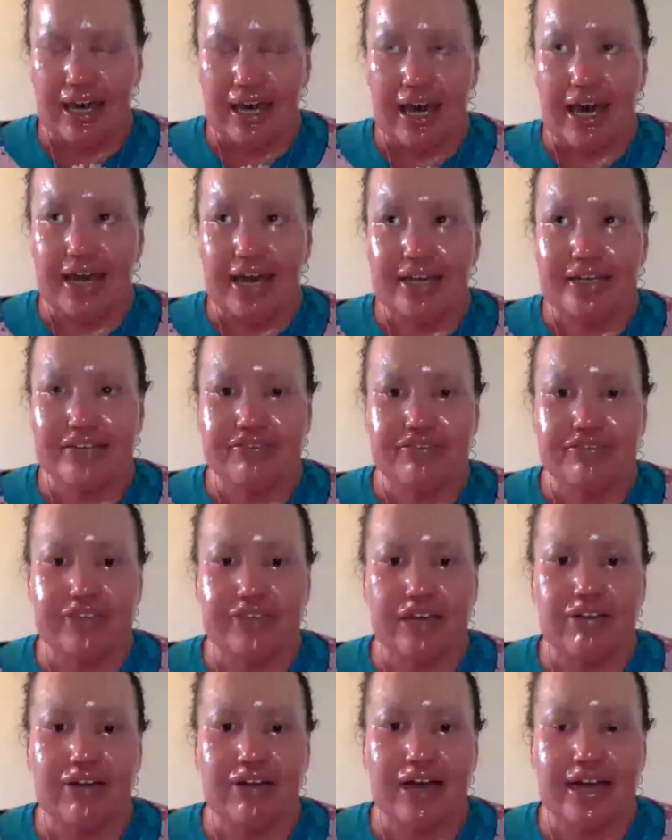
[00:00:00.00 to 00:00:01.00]
and if there
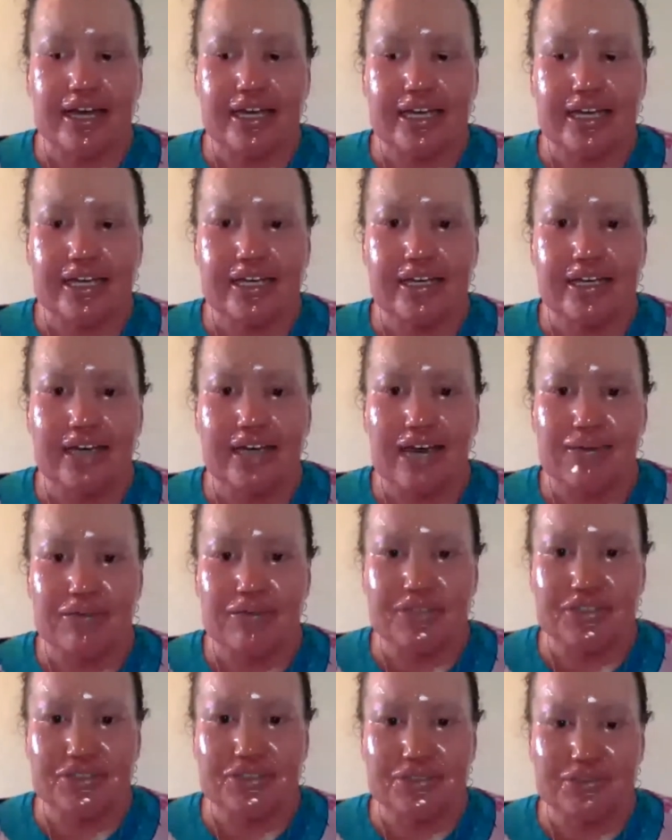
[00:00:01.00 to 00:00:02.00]
are any
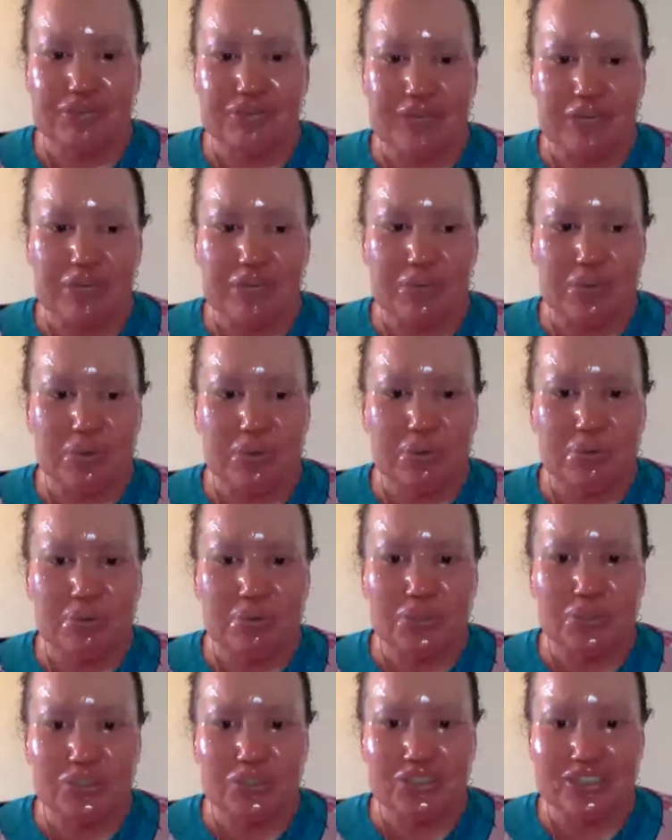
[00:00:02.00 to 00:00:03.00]
Aboriginal people
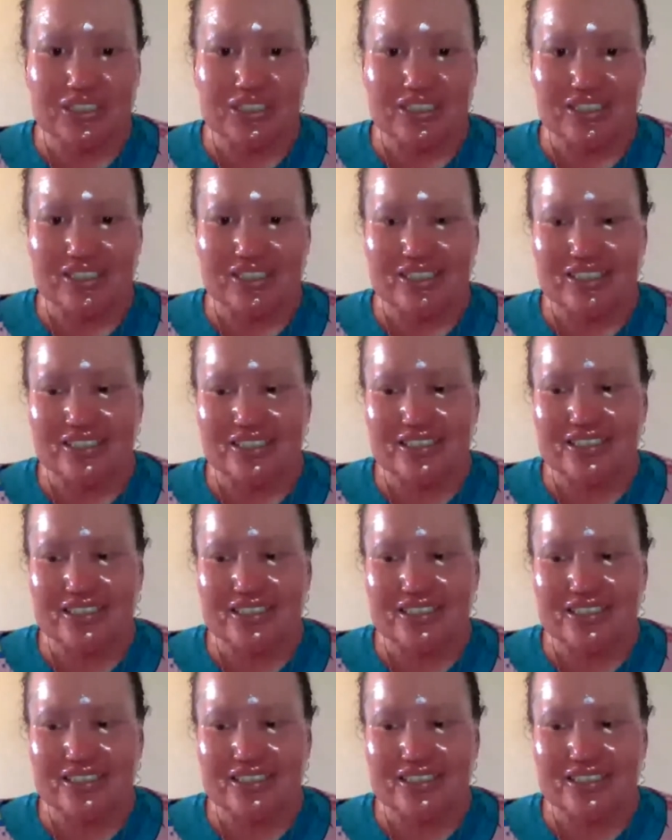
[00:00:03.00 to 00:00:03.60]
watching this